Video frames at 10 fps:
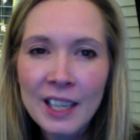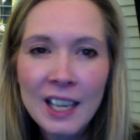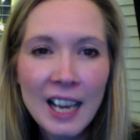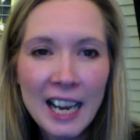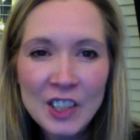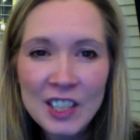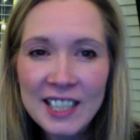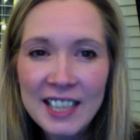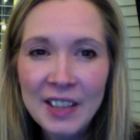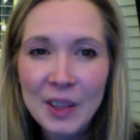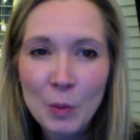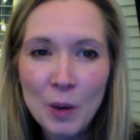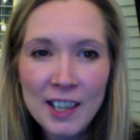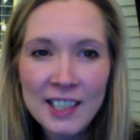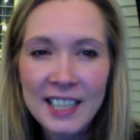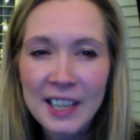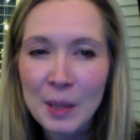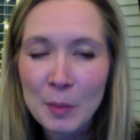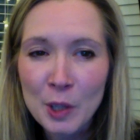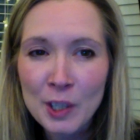I just think the words and the
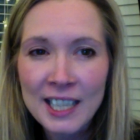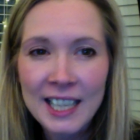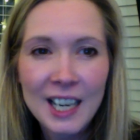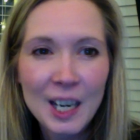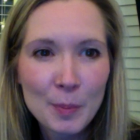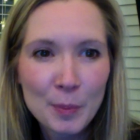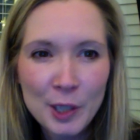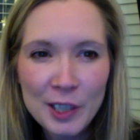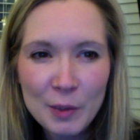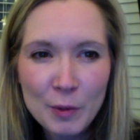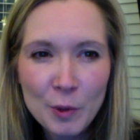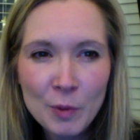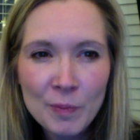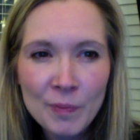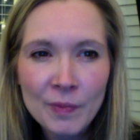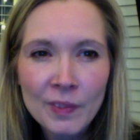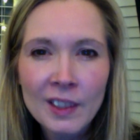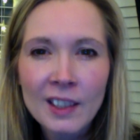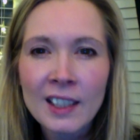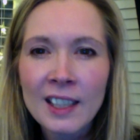music are beautiful.
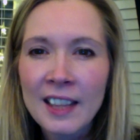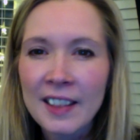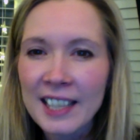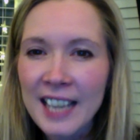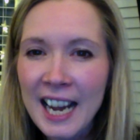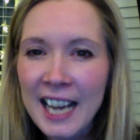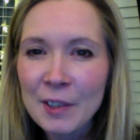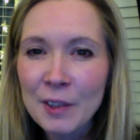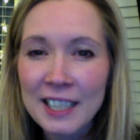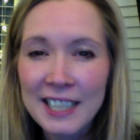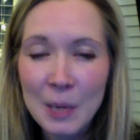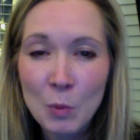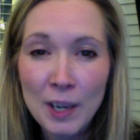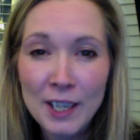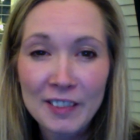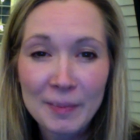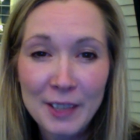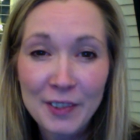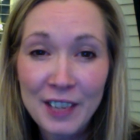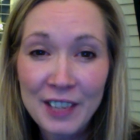The carol is in one of my
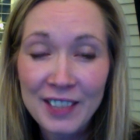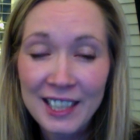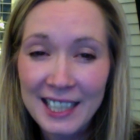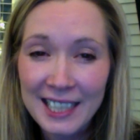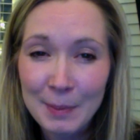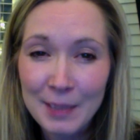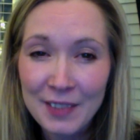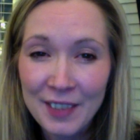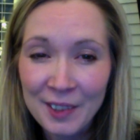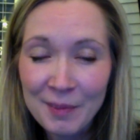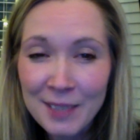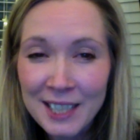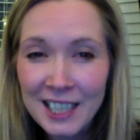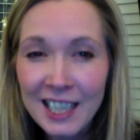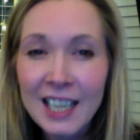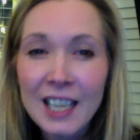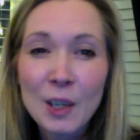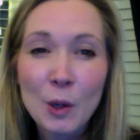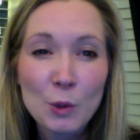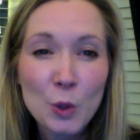favourite Christmas films
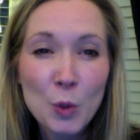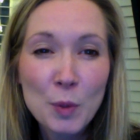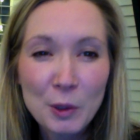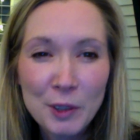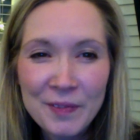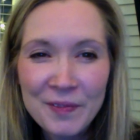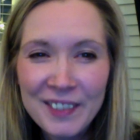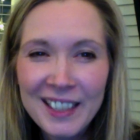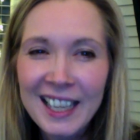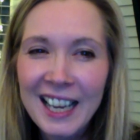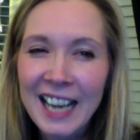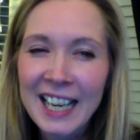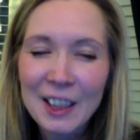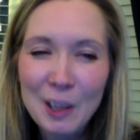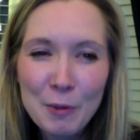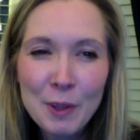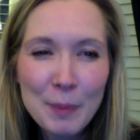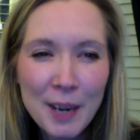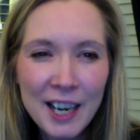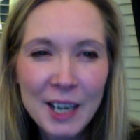called Home Alone, and I love the
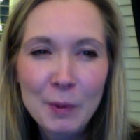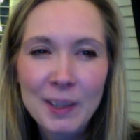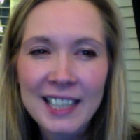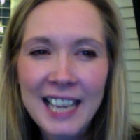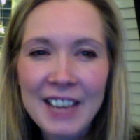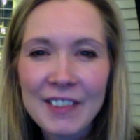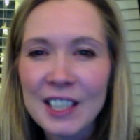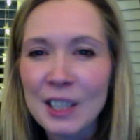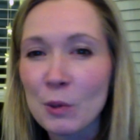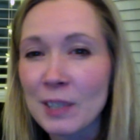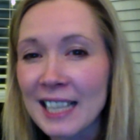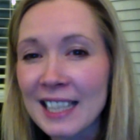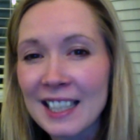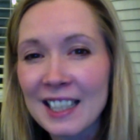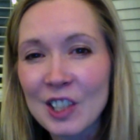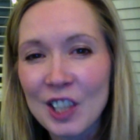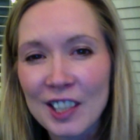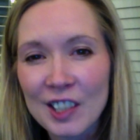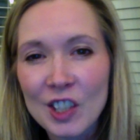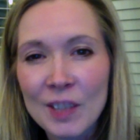part where Kevin goes into the
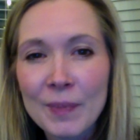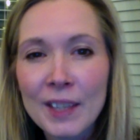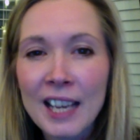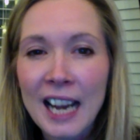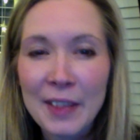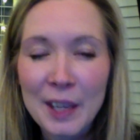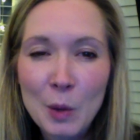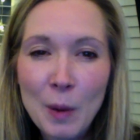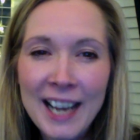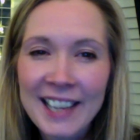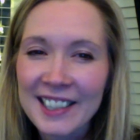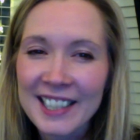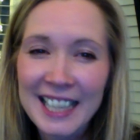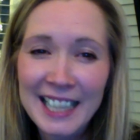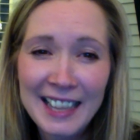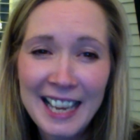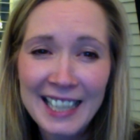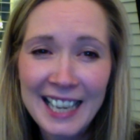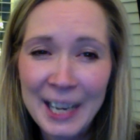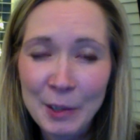church and the choir are singing that
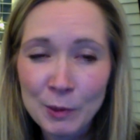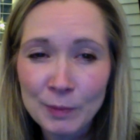carol.